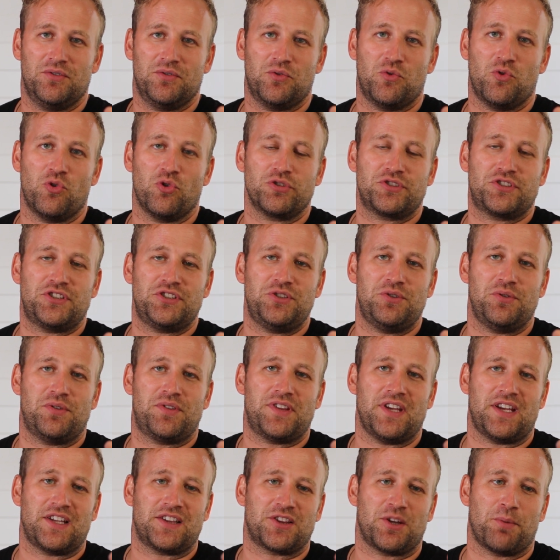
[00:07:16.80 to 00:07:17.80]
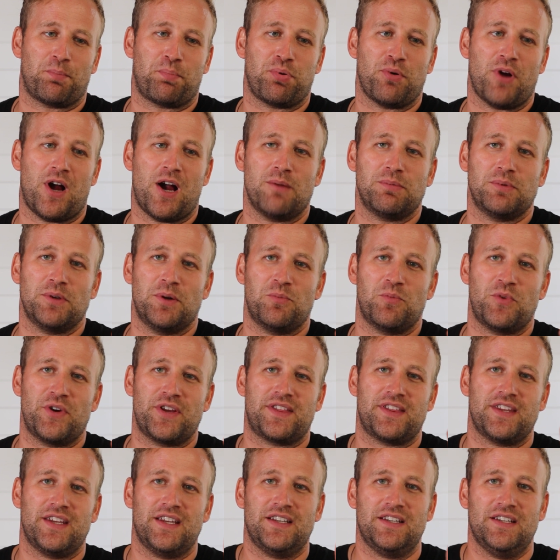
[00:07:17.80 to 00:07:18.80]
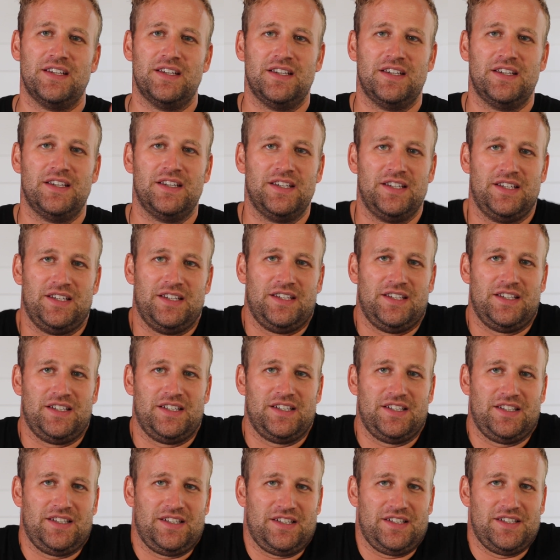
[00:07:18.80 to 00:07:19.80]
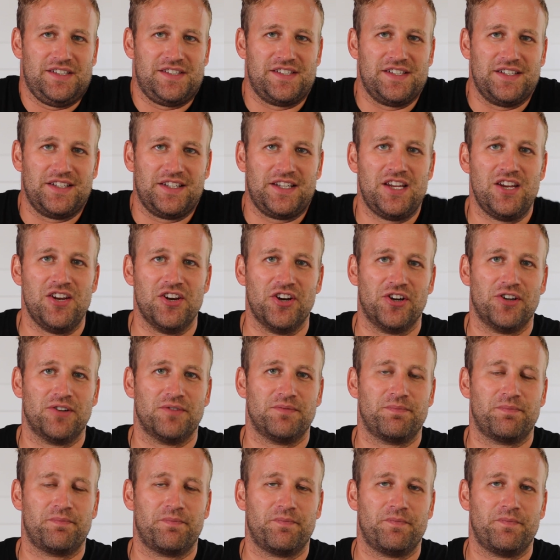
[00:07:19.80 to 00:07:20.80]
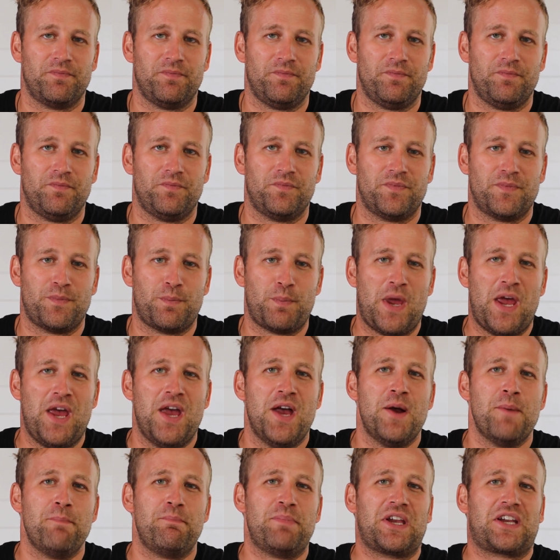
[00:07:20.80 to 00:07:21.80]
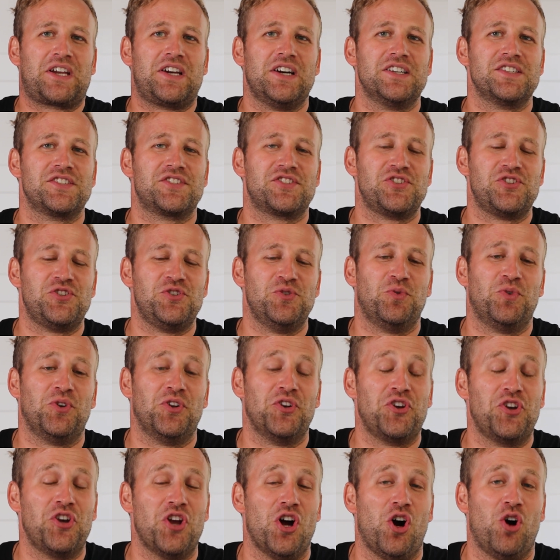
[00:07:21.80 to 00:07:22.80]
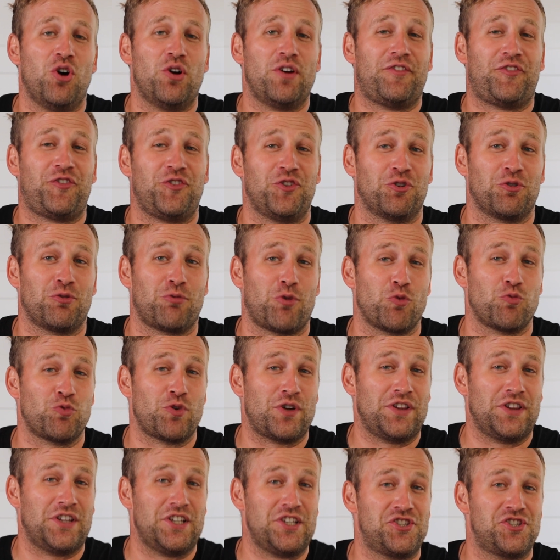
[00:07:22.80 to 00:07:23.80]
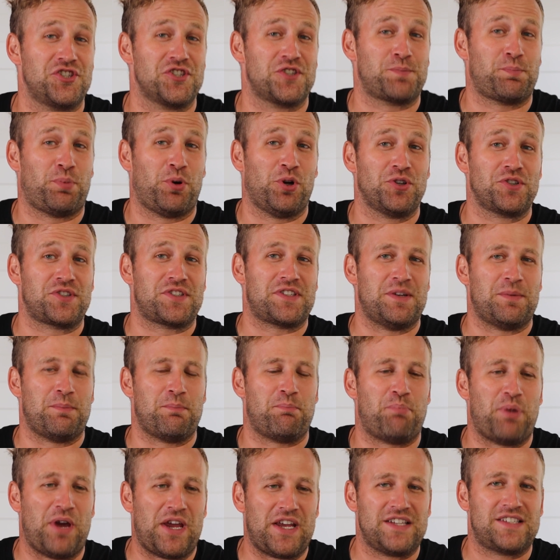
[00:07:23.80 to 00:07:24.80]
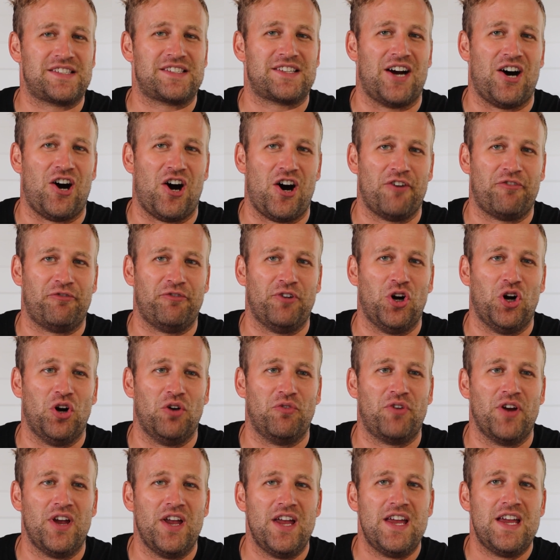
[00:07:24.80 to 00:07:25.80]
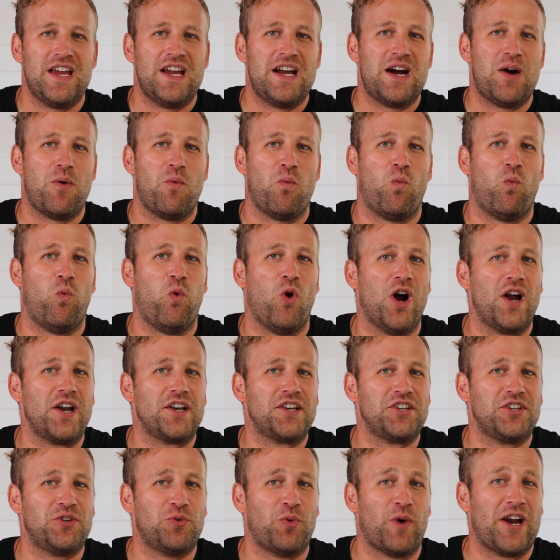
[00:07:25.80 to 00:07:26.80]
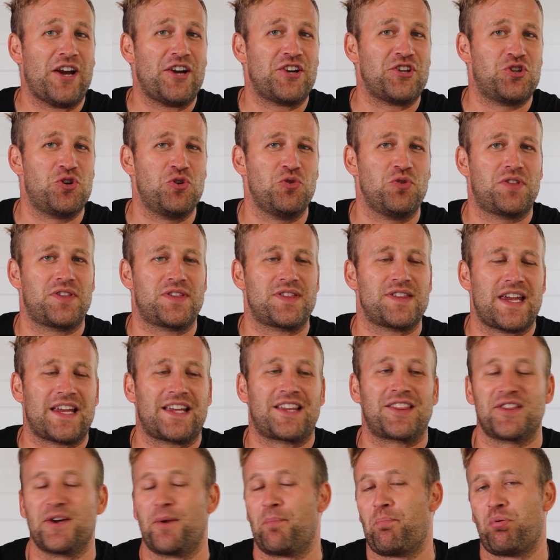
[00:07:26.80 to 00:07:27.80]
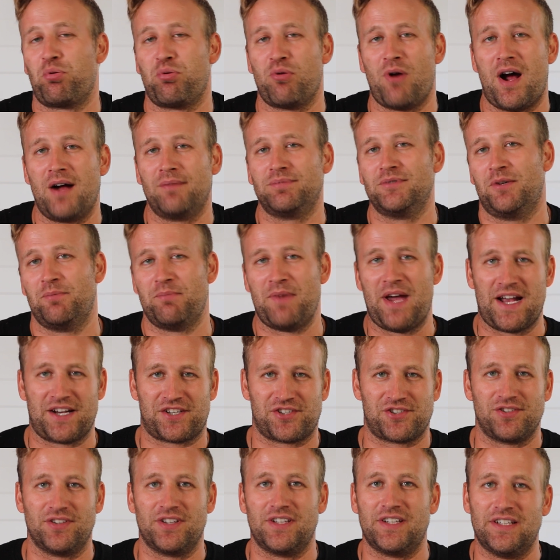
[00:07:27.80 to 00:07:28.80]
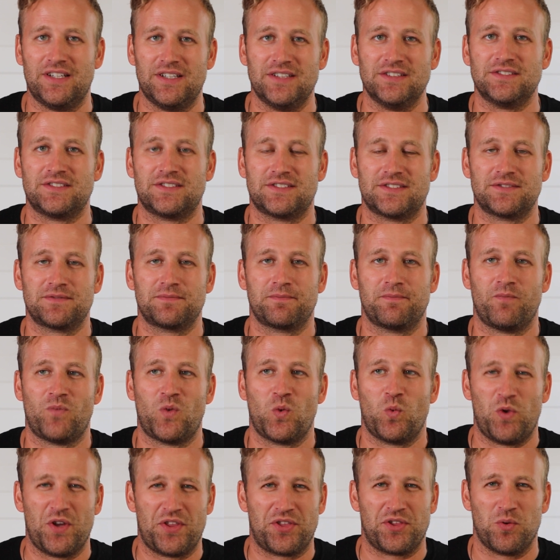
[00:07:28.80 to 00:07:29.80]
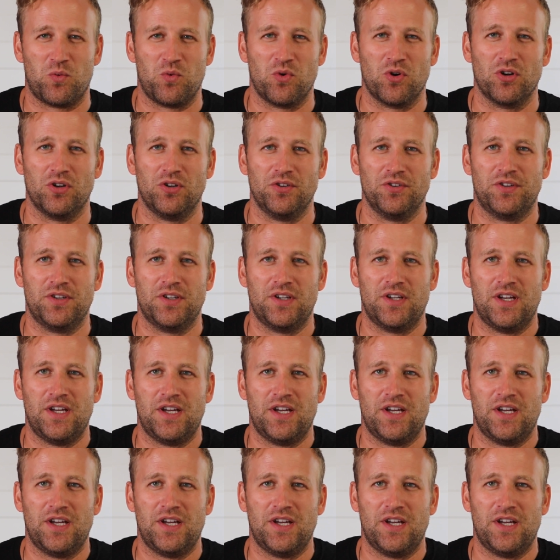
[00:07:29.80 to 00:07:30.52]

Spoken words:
Or do you think the problem with it is in here? Because you will know if you're a religious person based off of where you think the problem actually is with the world.